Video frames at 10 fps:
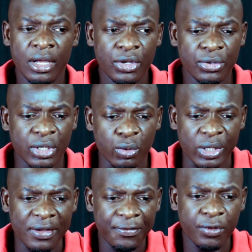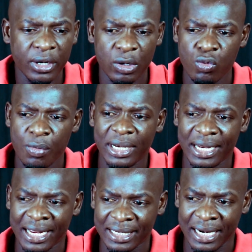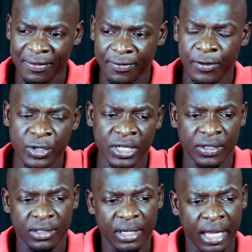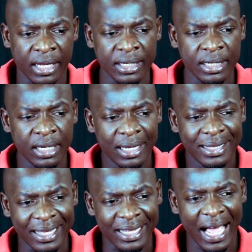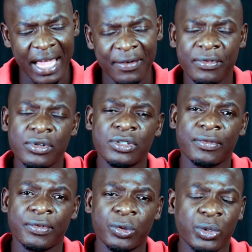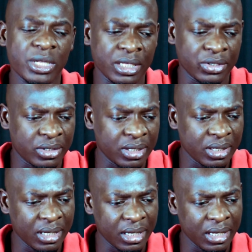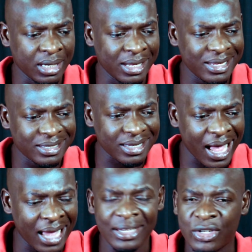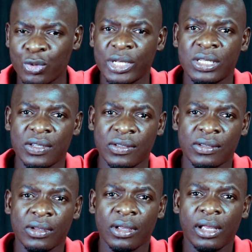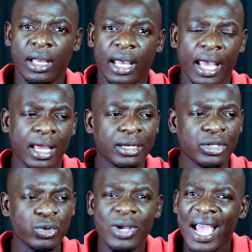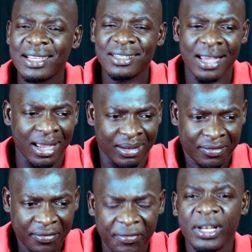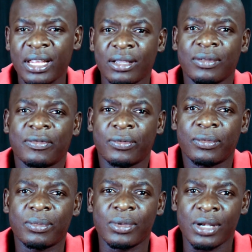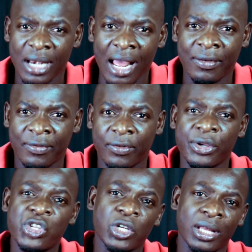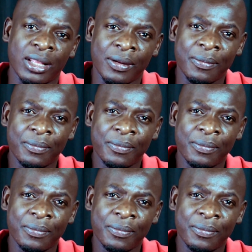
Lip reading: You see, if you're a woman at her 40s and the guy in front of you is in his early 20s and you guys are feeling love for each other,